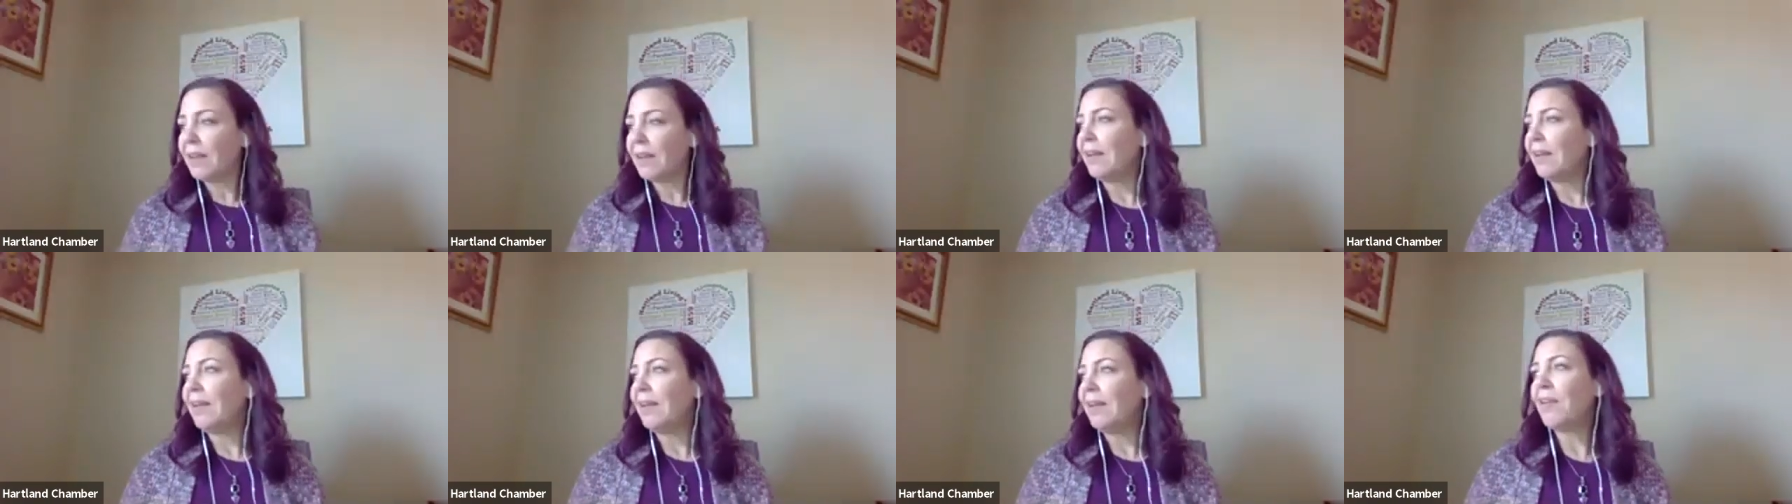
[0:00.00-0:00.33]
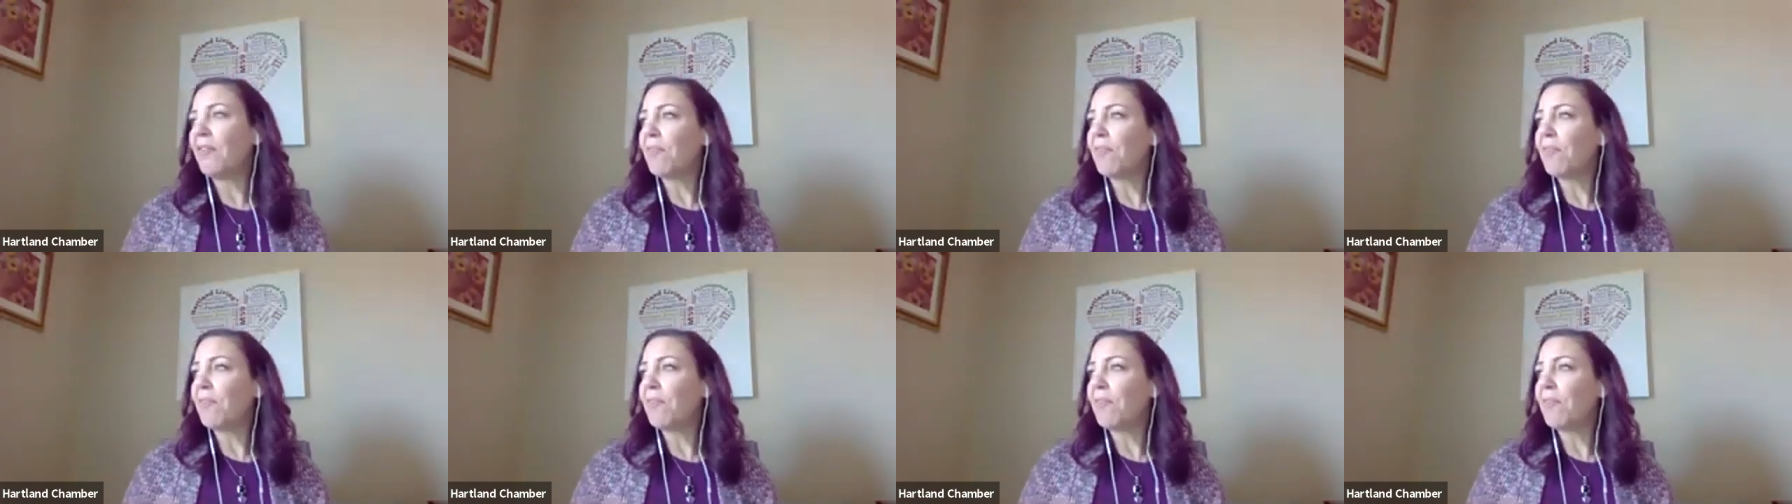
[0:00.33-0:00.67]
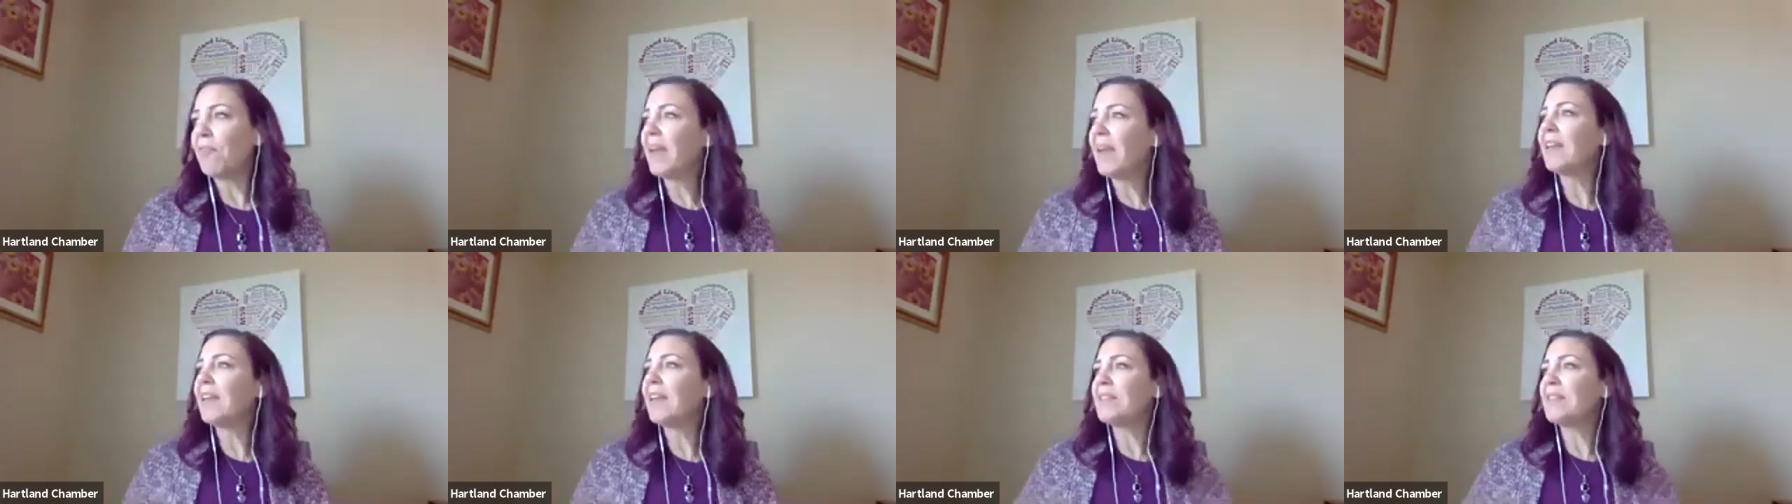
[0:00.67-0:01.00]
if my
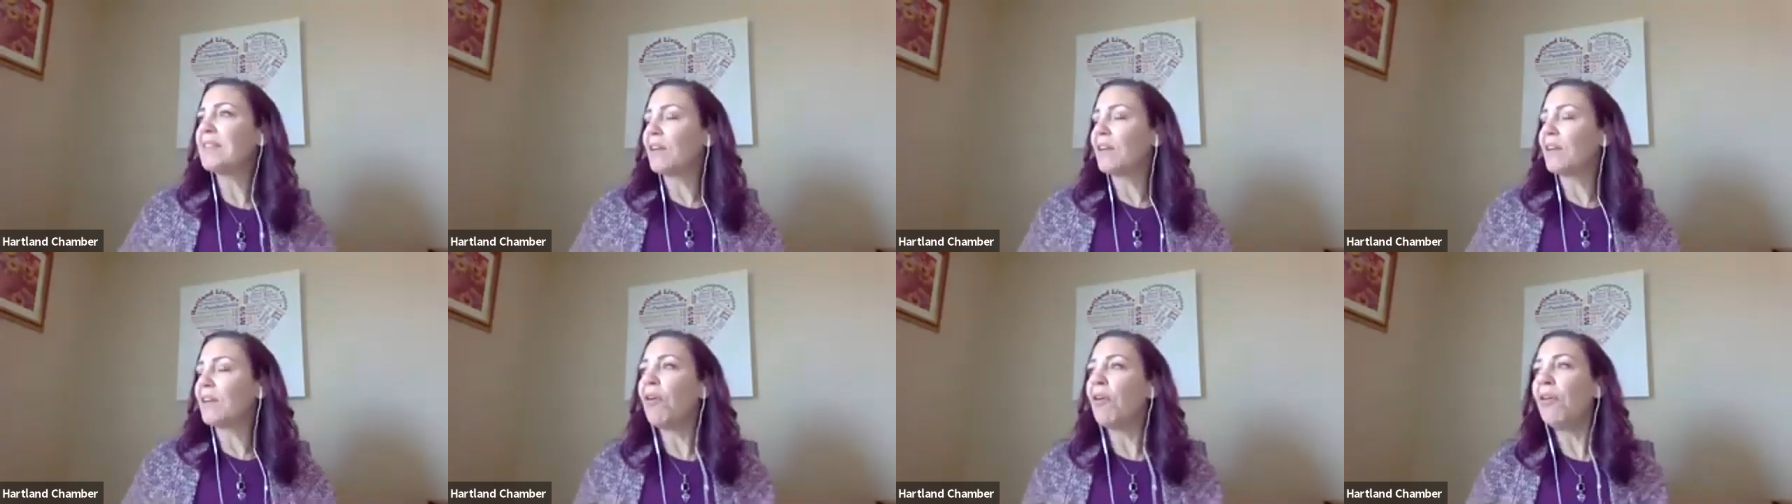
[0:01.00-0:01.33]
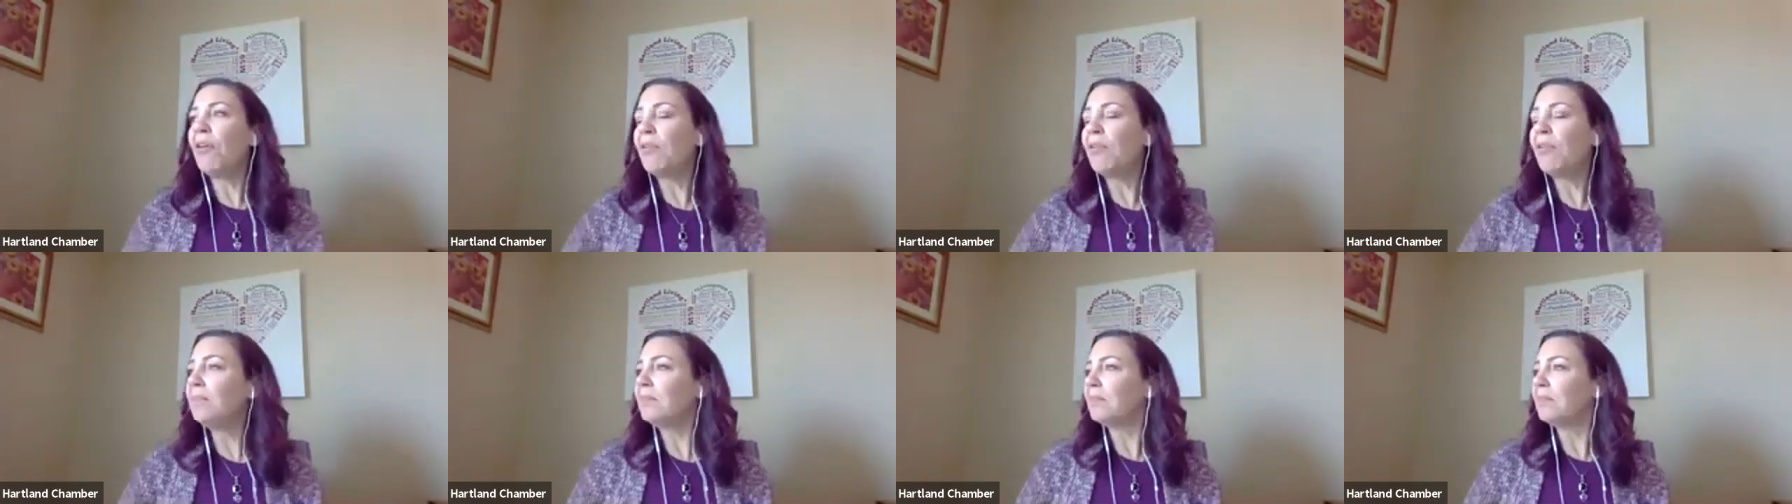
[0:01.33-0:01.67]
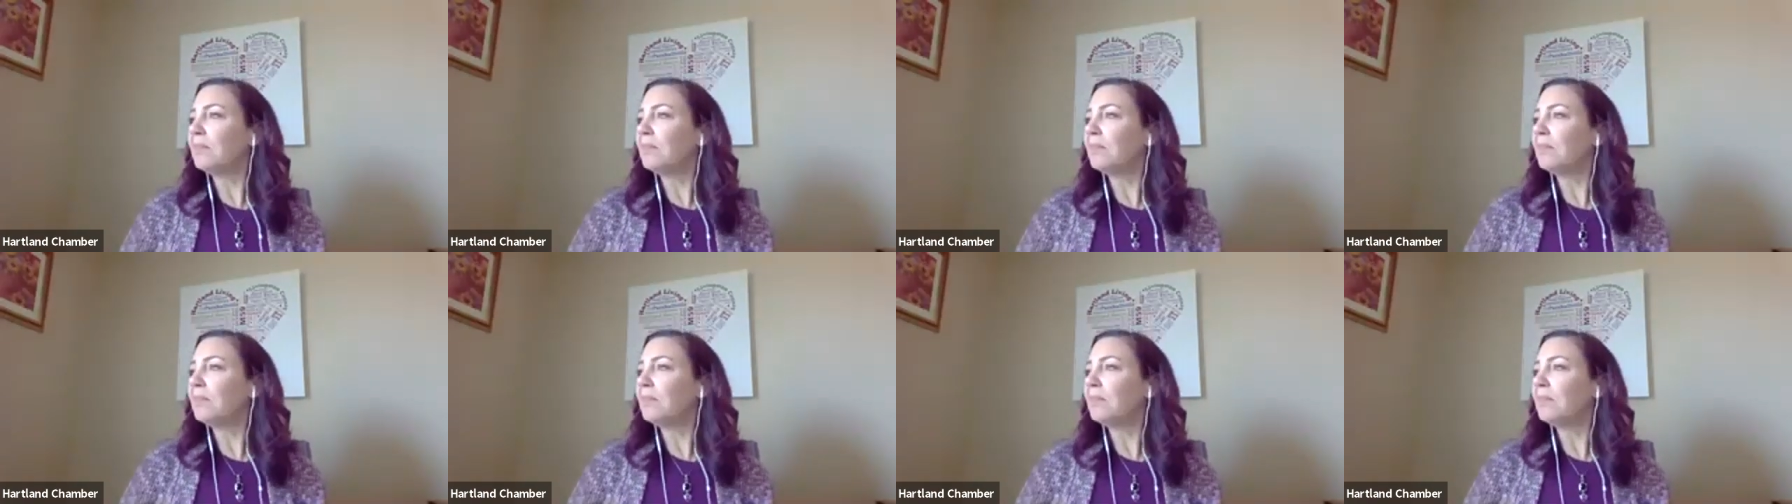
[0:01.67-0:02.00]
kids are home
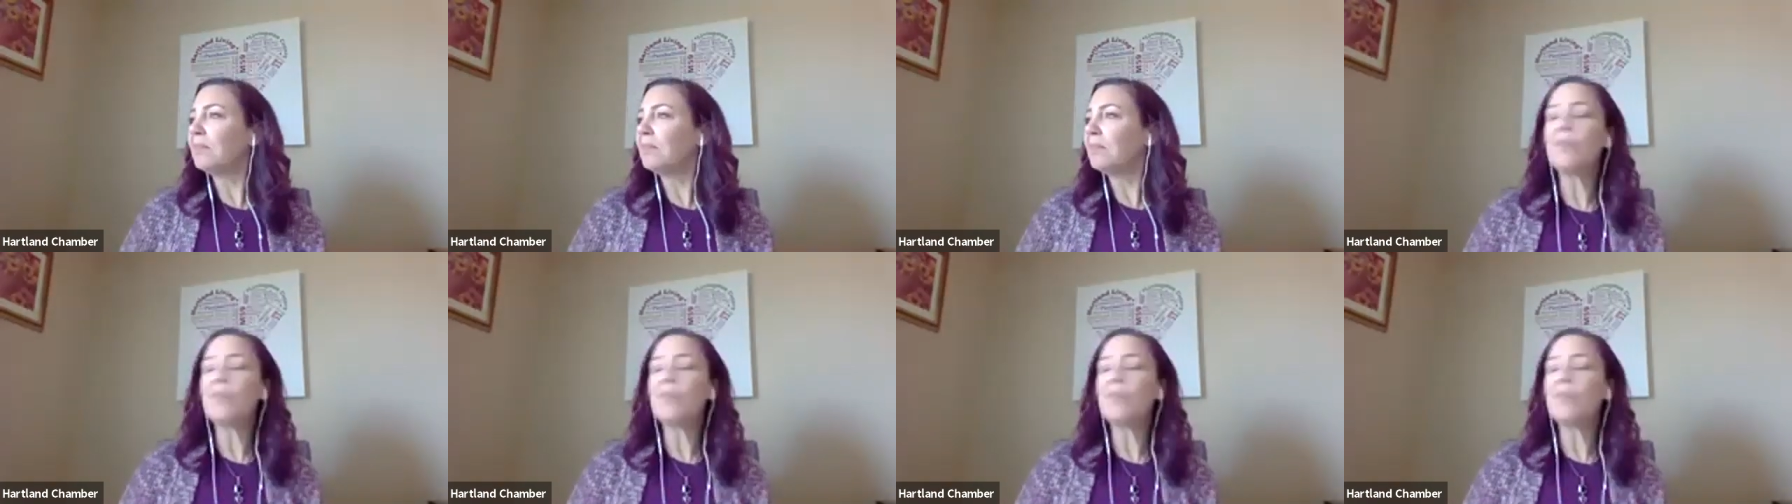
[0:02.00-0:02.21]
2